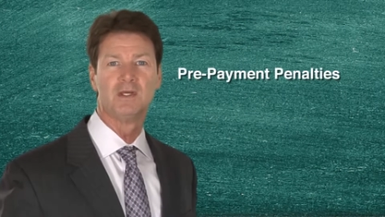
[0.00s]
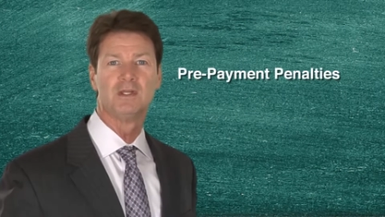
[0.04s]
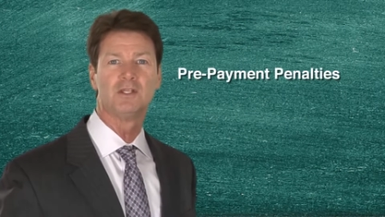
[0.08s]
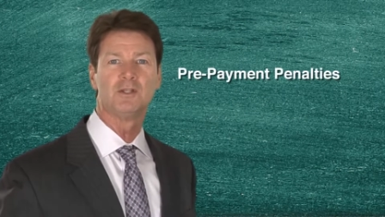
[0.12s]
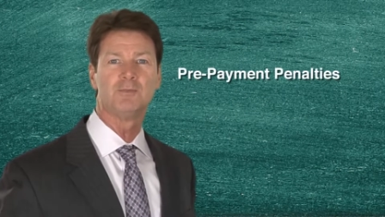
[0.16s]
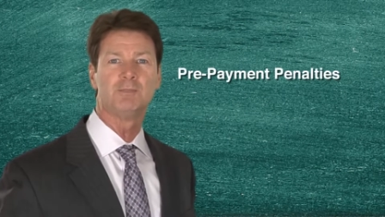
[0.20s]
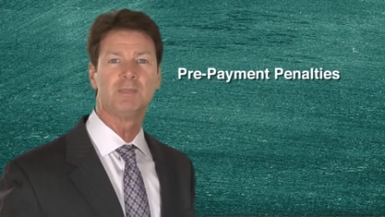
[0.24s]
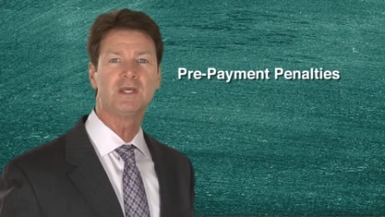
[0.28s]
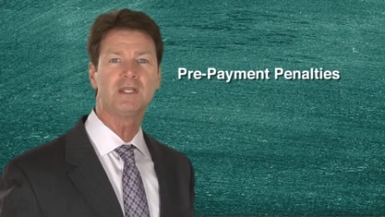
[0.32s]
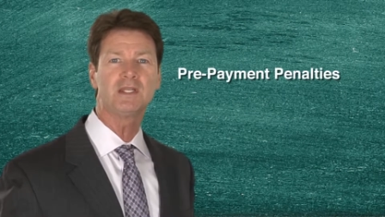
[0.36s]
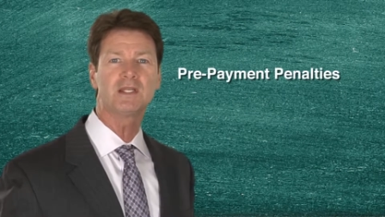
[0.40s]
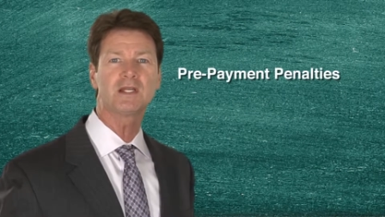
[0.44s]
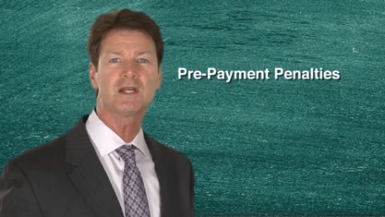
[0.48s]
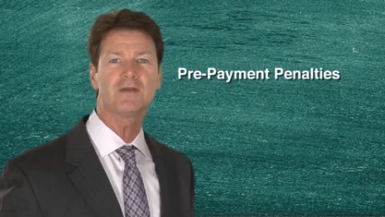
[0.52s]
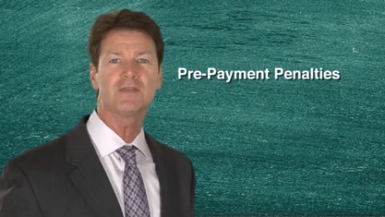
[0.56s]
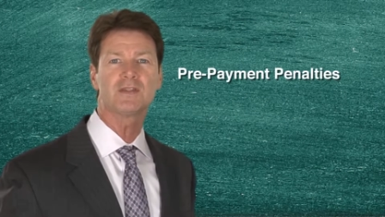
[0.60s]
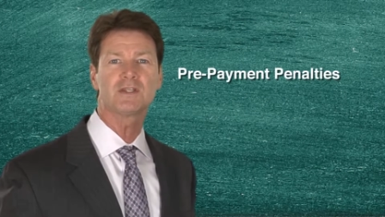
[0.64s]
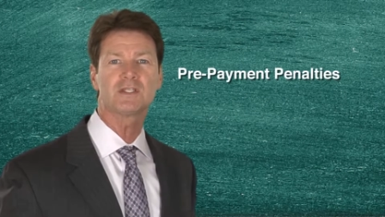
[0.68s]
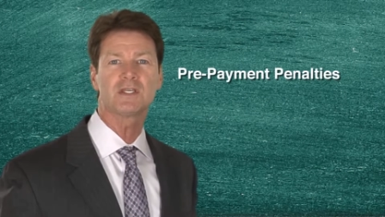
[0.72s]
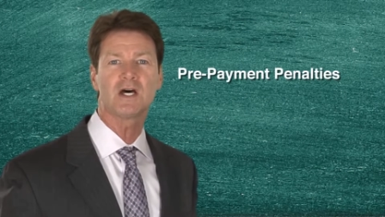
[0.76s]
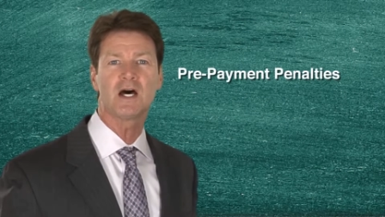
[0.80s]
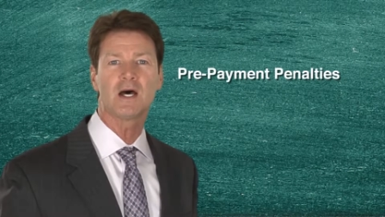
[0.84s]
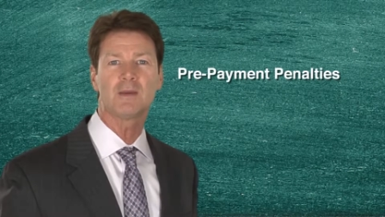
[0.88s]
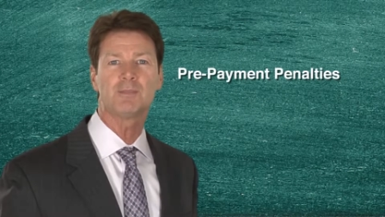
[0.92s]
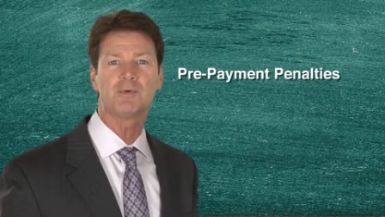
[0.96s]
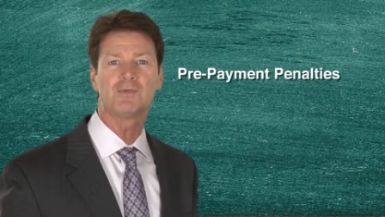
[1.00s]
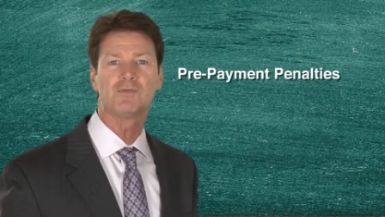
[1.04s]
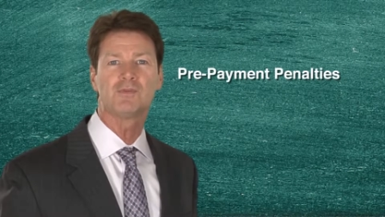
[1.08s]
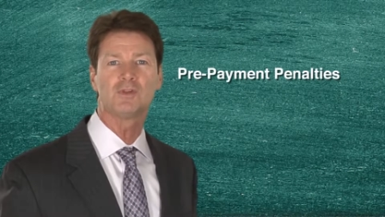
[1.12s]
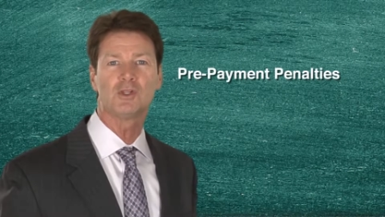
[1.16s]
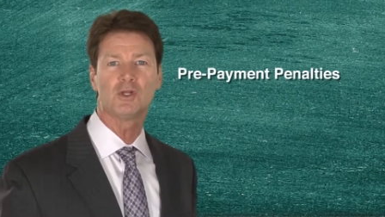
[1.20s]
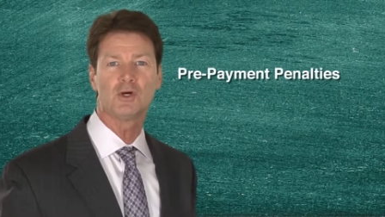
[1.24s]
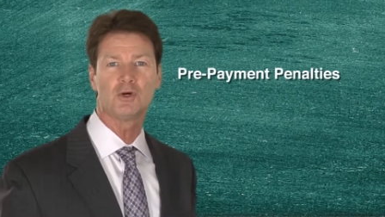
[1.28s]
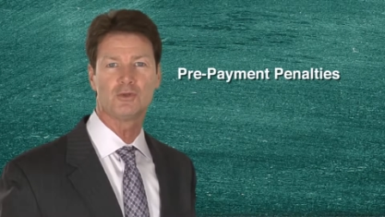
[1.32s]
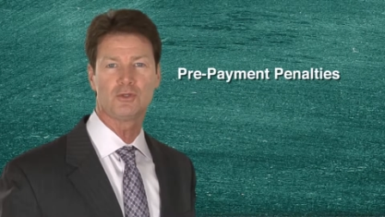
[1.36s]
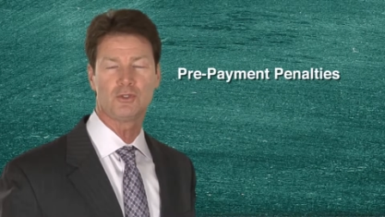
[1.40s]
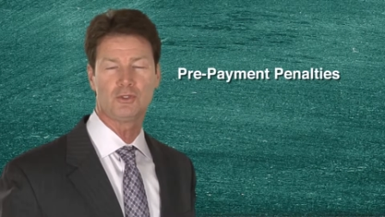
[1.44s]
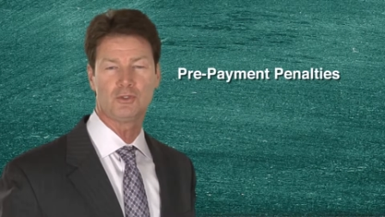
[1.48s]
Depending on the type of
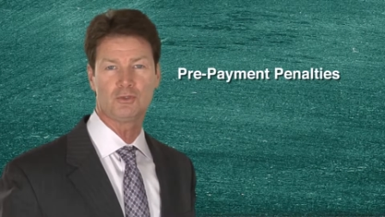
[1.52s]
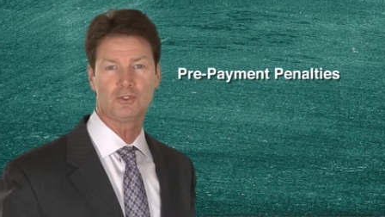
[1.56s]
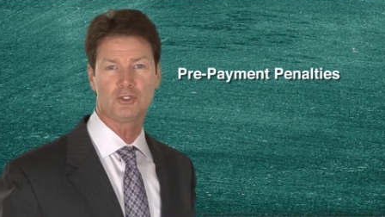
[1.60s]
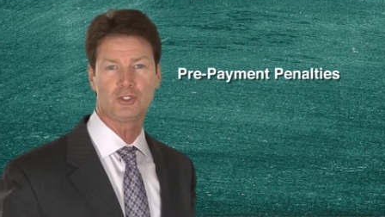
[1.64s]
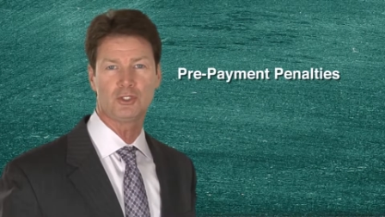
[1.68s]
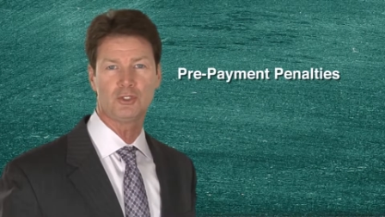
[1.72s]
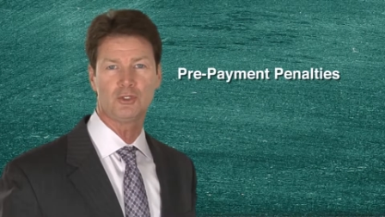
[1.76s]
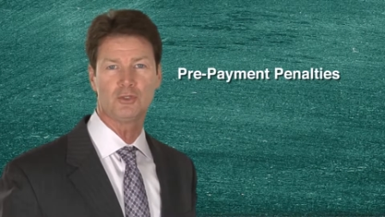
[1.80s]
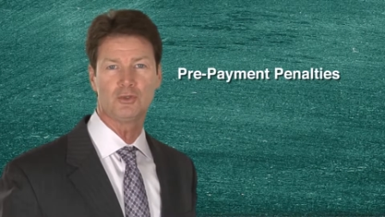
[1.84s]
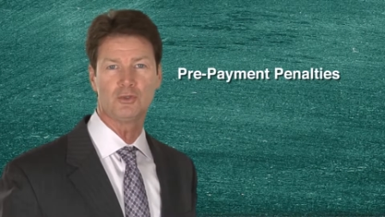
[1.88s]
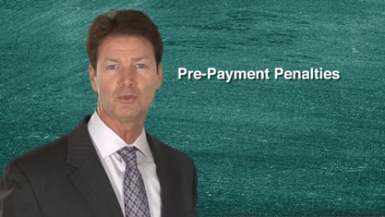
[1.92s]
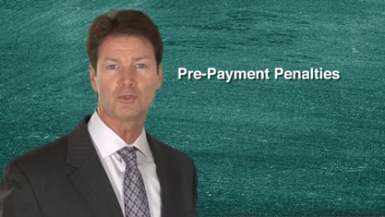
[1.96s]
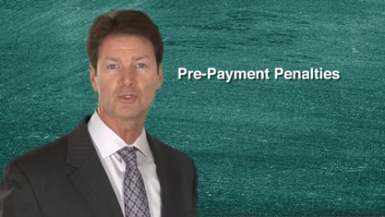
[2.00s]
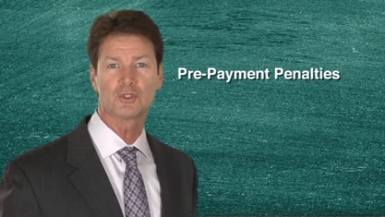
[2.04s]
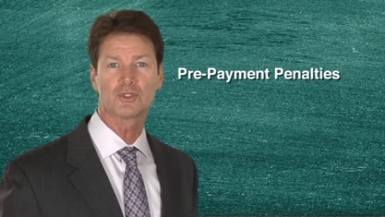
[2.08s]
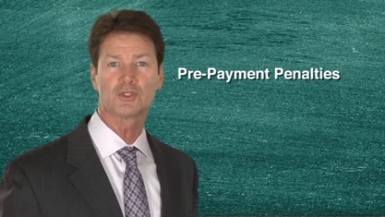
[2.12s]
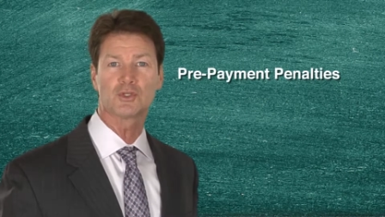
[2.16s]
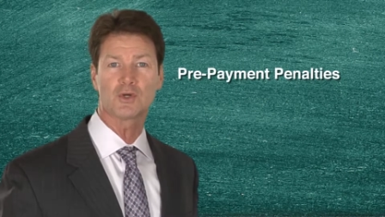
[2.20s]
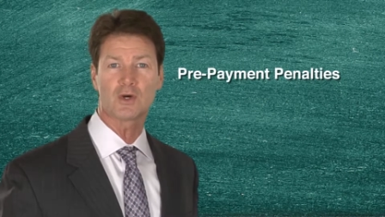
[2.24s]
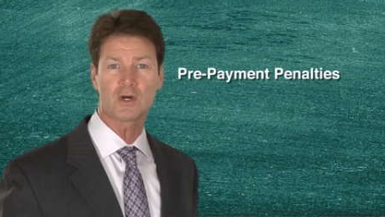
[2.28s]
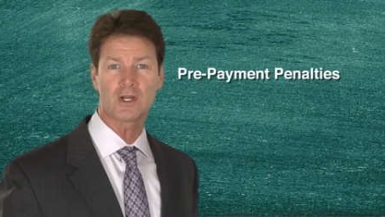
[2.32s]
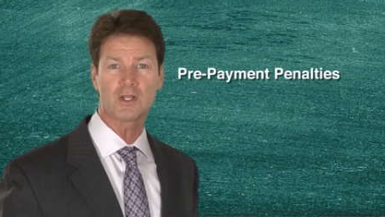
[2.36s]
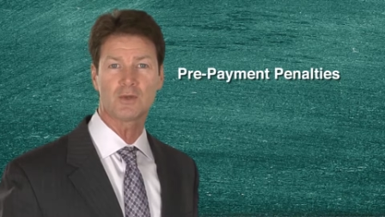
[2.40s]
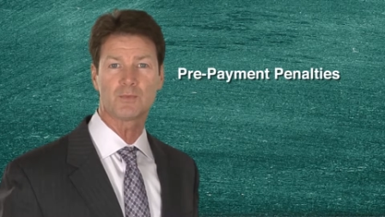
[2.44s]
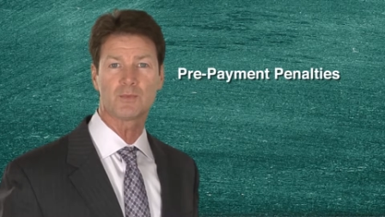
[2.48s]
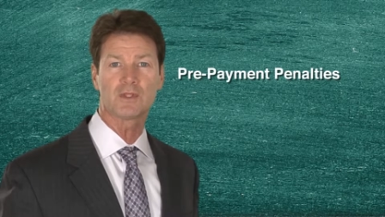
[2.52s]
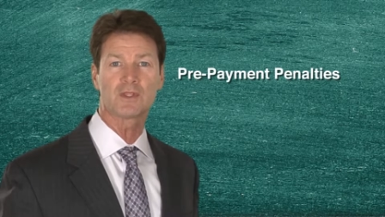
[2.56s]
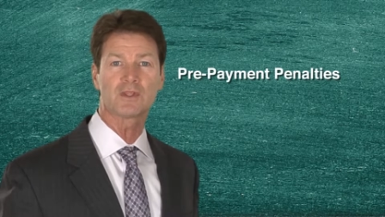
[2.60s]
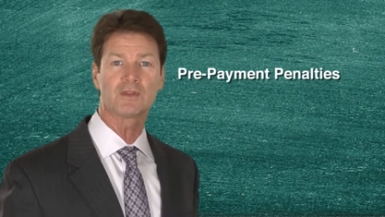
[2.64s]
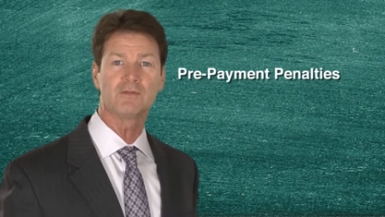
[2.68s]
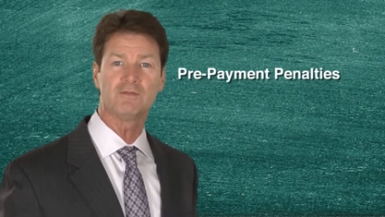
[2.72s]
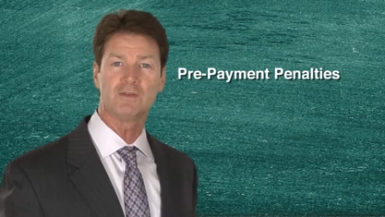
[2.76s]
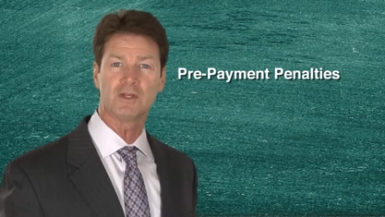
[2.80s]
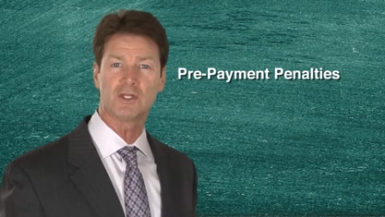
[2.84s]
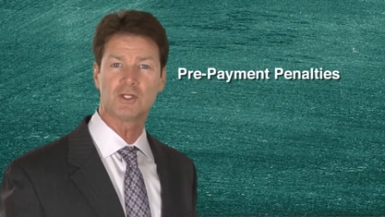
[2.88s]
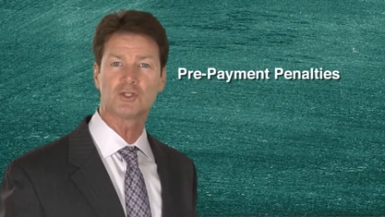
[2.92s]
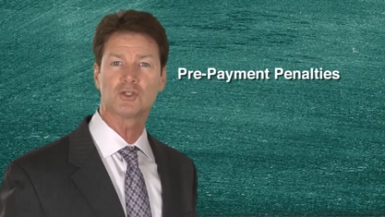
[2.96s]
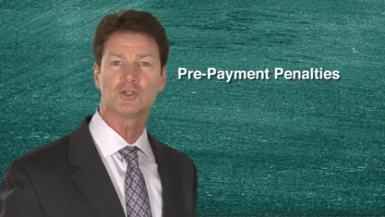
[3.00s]
loan you choose, starting with
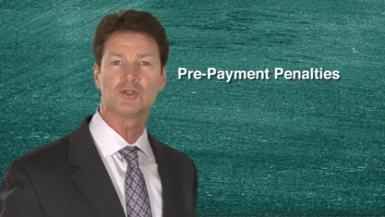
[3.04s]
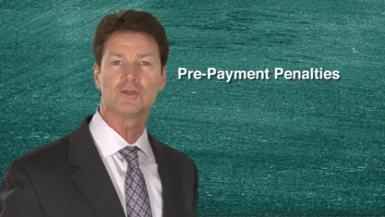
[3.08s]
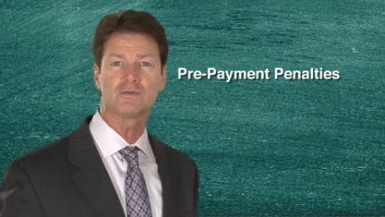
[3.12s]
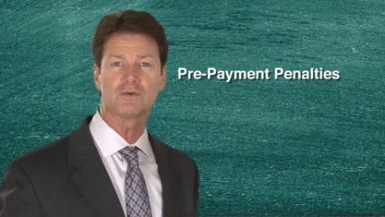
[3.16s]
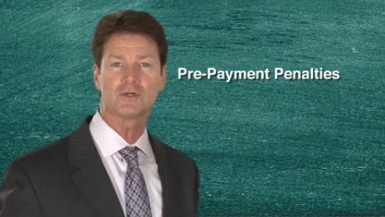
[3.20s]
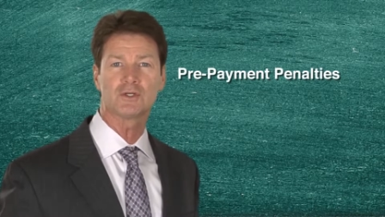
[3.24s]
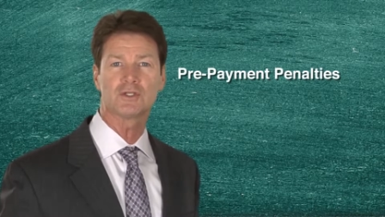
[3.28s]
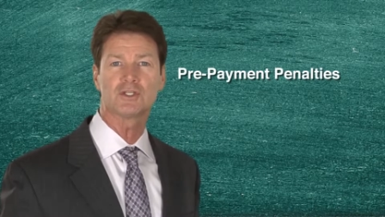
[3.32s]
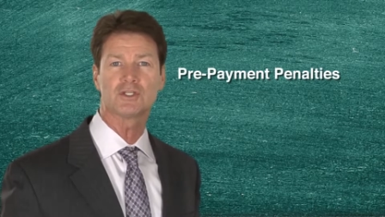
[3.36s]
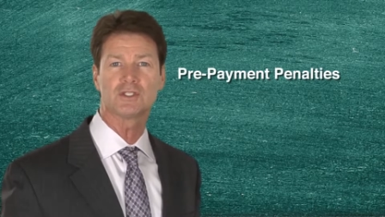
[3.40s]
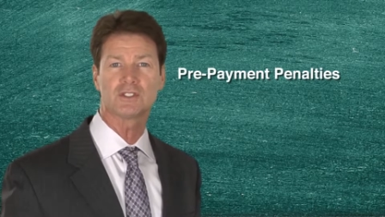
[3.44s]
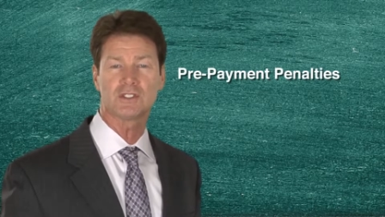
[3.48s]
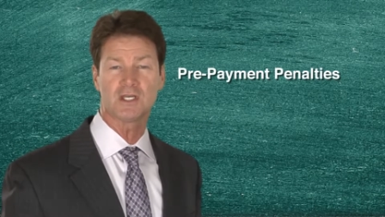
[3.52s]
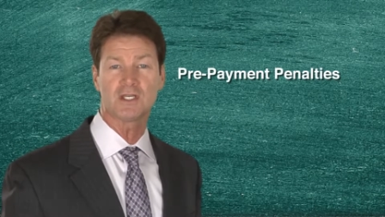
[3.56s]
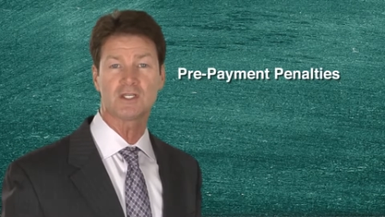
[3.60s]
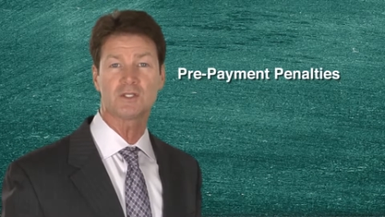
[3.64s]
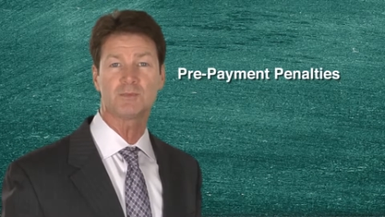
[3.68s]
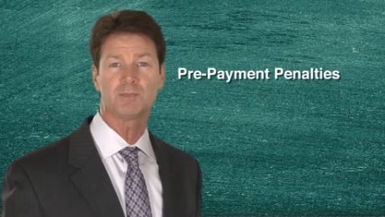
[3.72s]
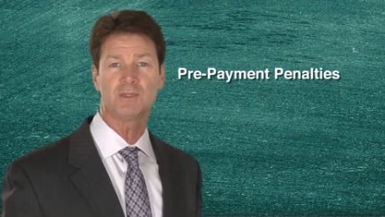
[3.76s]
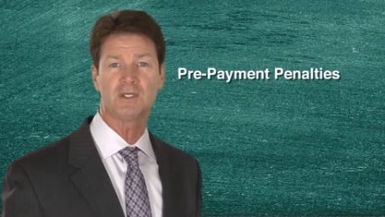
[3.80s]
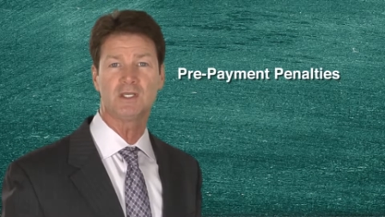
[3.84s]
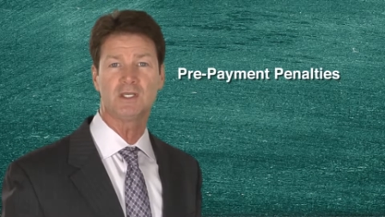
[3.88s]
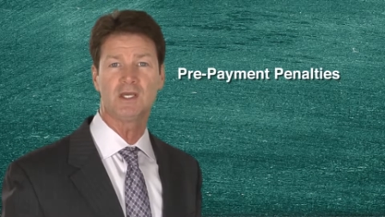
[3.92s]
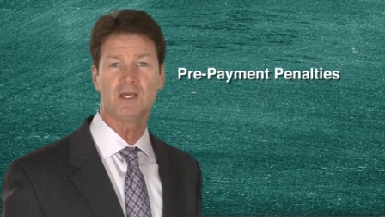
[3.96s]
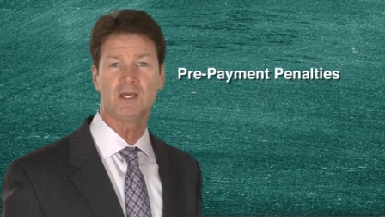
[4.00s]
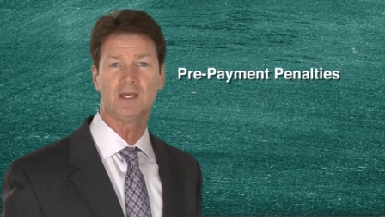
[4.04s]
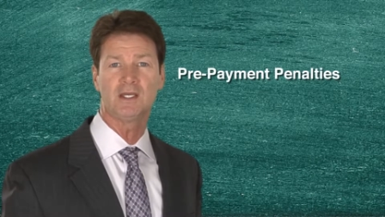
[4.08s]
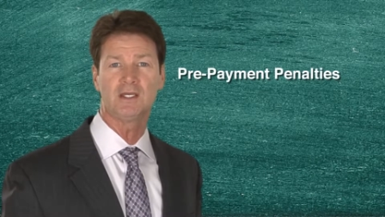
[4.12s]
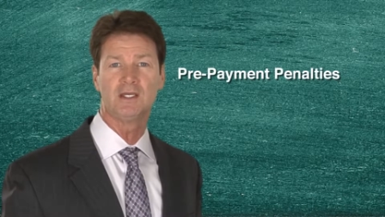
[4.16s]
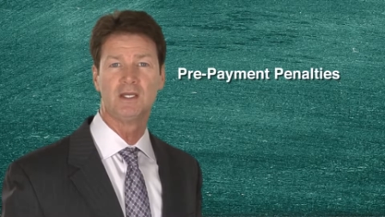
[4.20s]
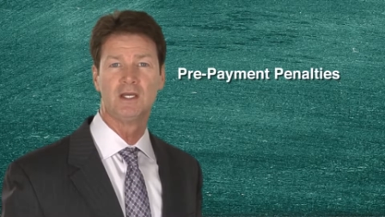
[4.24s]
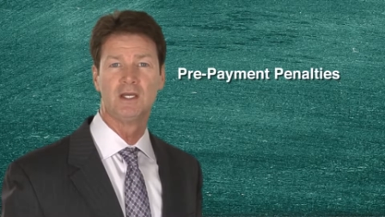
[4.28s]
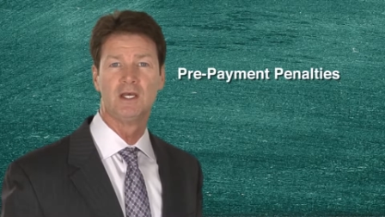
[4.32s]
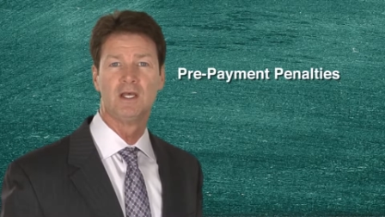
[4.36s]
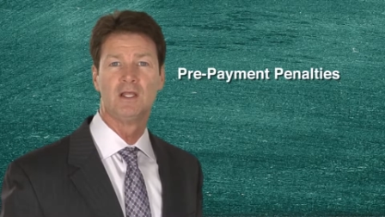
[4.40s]
conventional versus SBA,